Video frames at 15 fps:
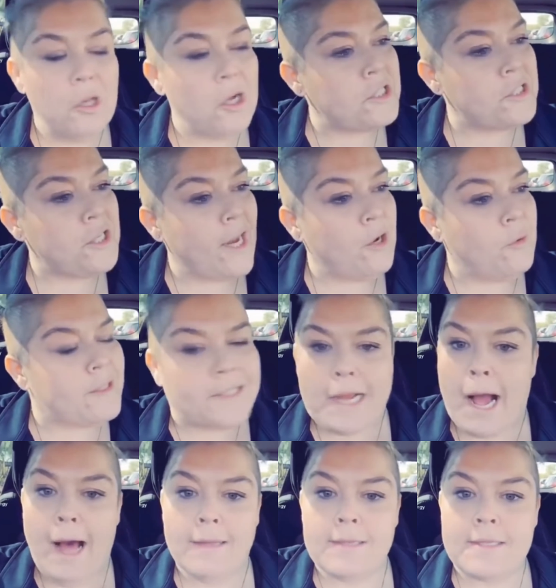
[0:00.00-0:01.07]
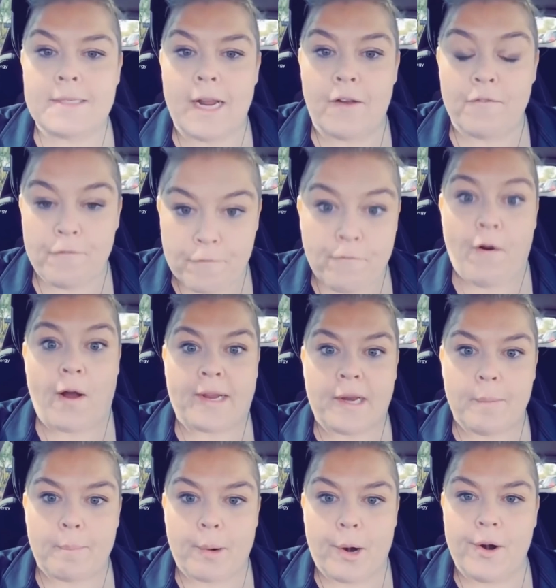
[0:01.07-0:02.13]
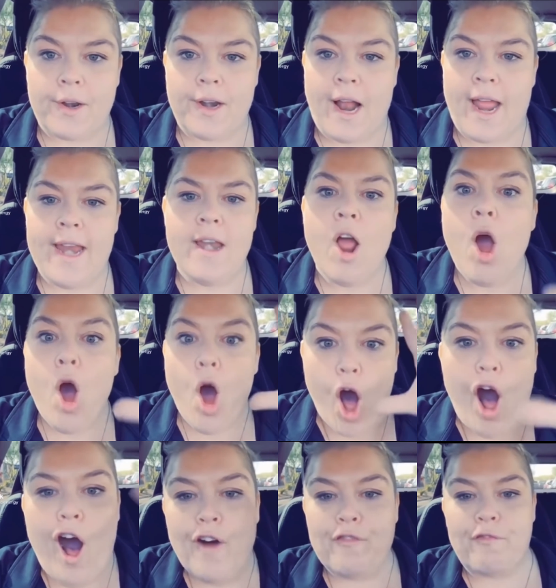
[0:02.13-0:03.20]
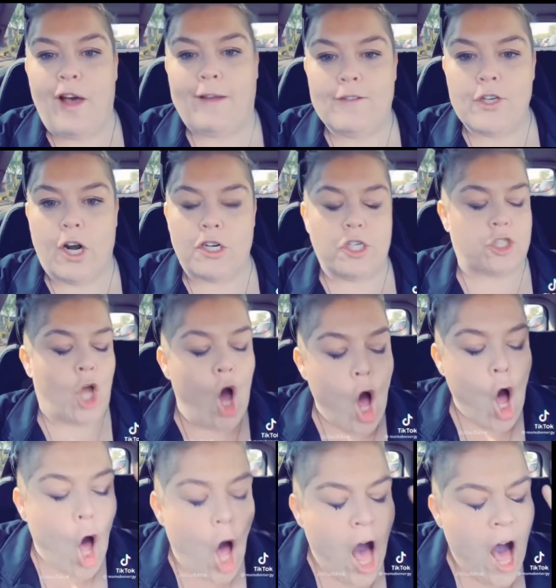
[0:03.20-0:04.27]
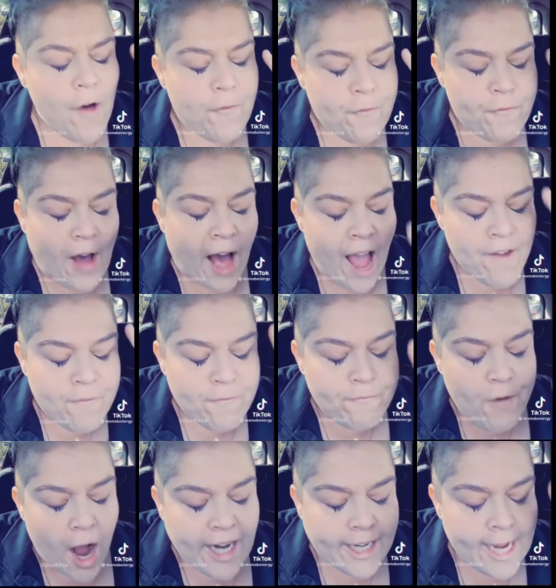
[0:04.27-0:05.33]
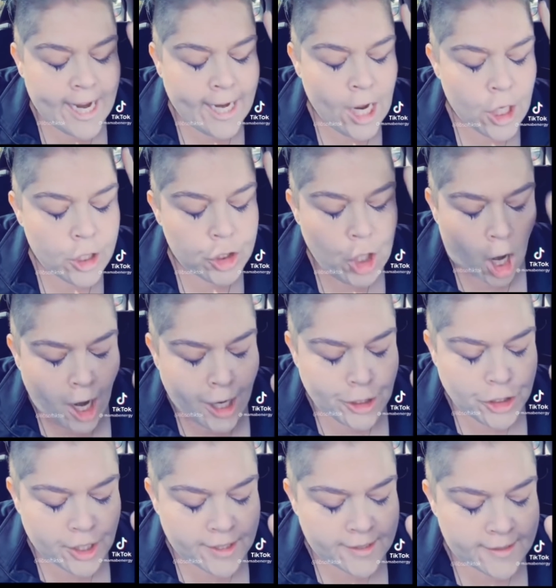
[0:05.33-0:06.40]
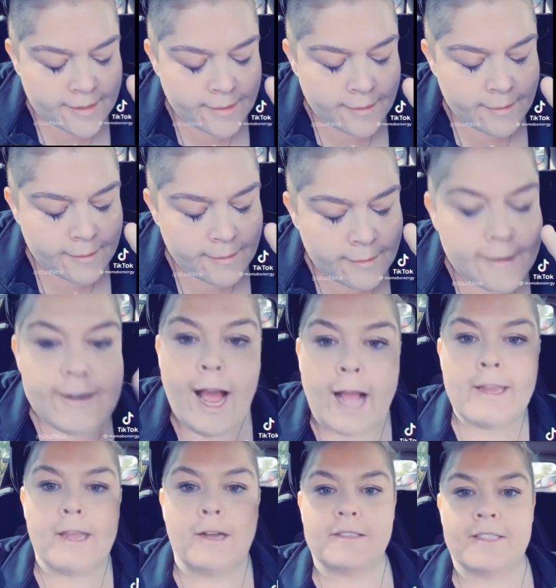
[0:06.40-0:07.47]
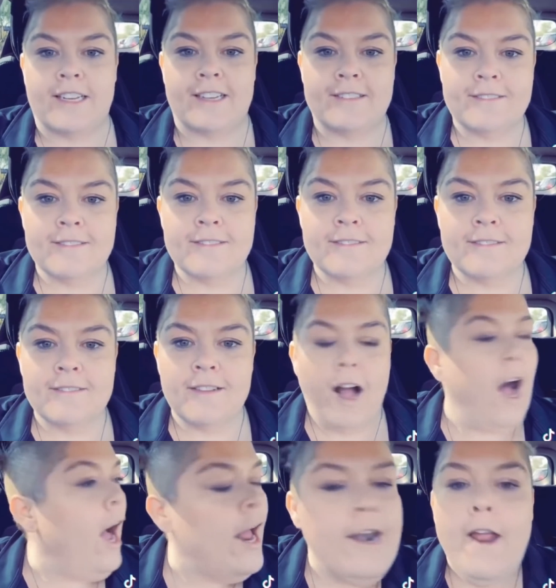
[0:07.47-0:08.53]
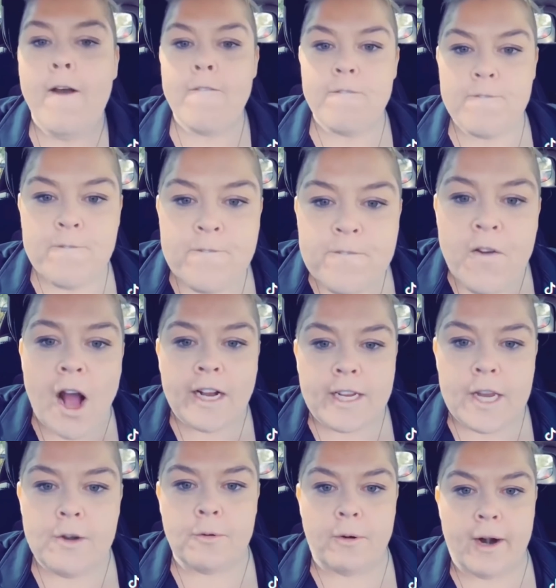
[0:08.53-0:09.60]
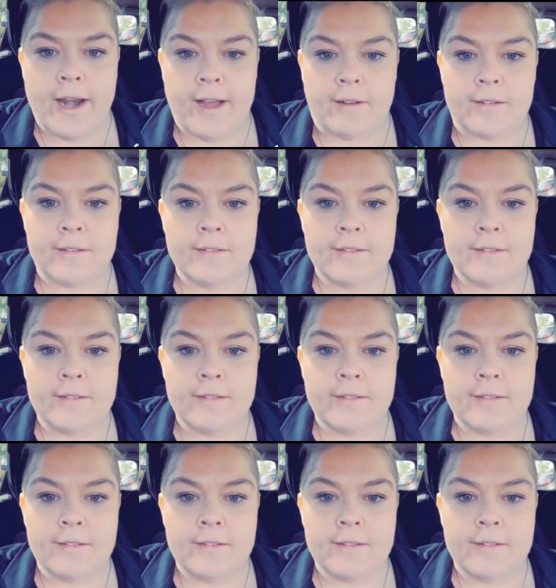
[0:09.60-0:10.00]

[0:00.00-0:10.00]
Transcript: It's like Wisconsin's gonna fucking burn tonight. All five charges. All five fucking charges. Not guilty. Fucking real.